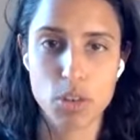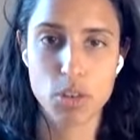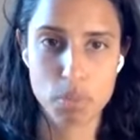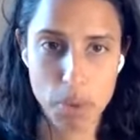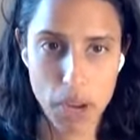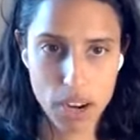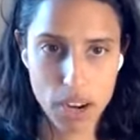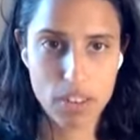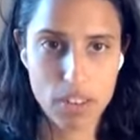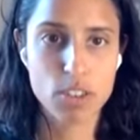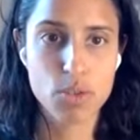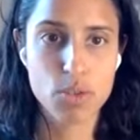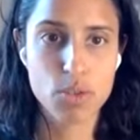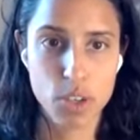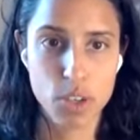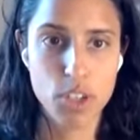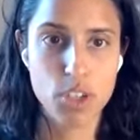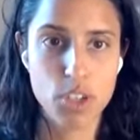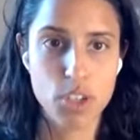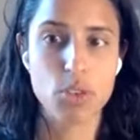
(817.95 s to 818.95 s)
your parents
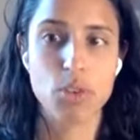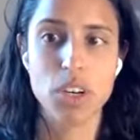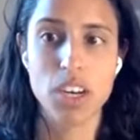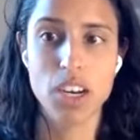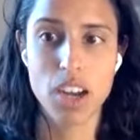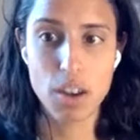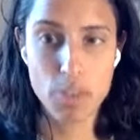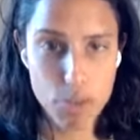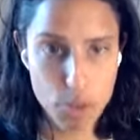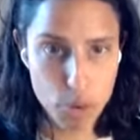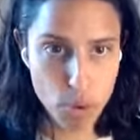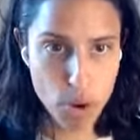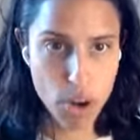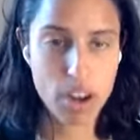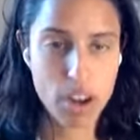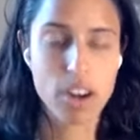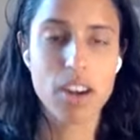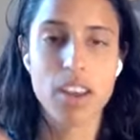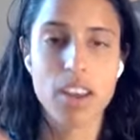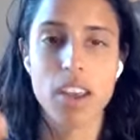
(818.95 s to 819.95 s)
feed you in enough
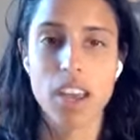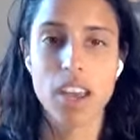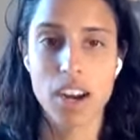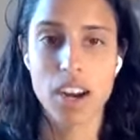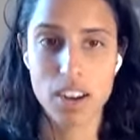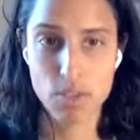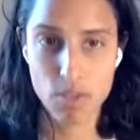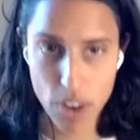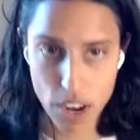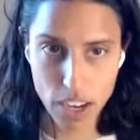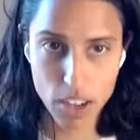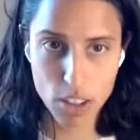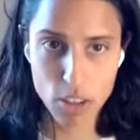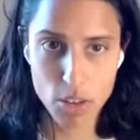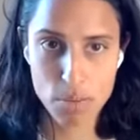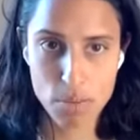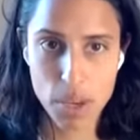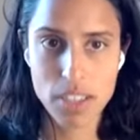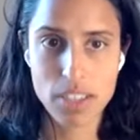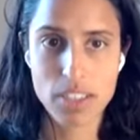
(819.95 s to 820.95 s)
quantity and on a
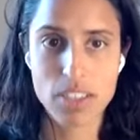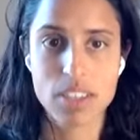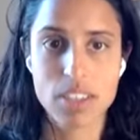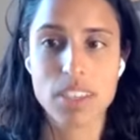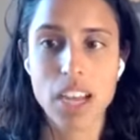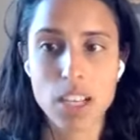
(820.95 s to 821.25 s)
regular basis.